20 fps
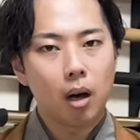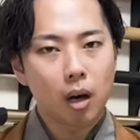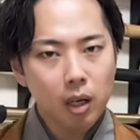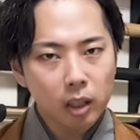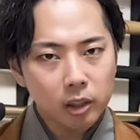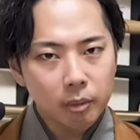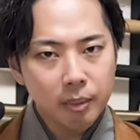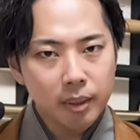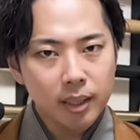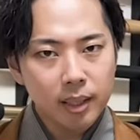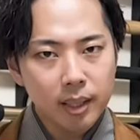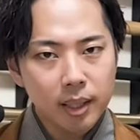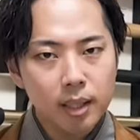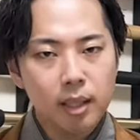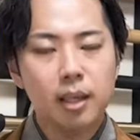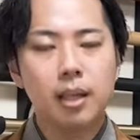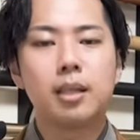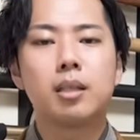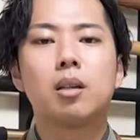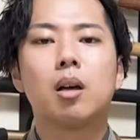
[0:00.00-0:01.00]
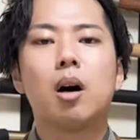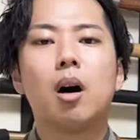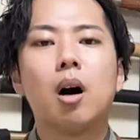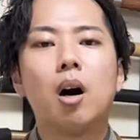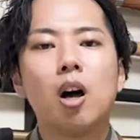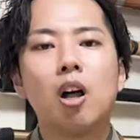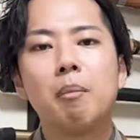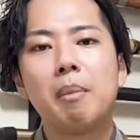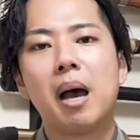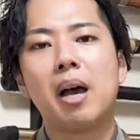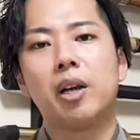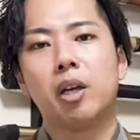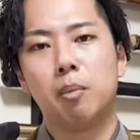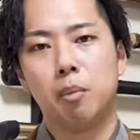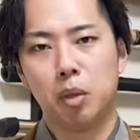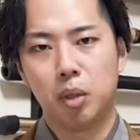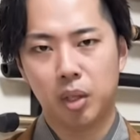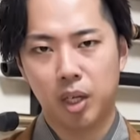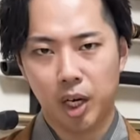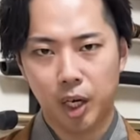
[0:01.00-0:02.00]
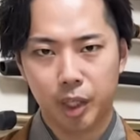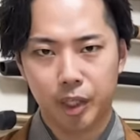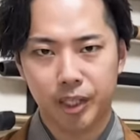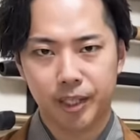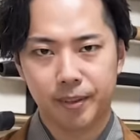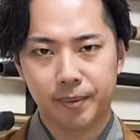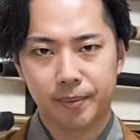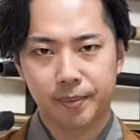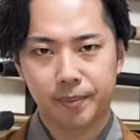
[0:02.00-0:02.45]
Ultimately, it's all about communication,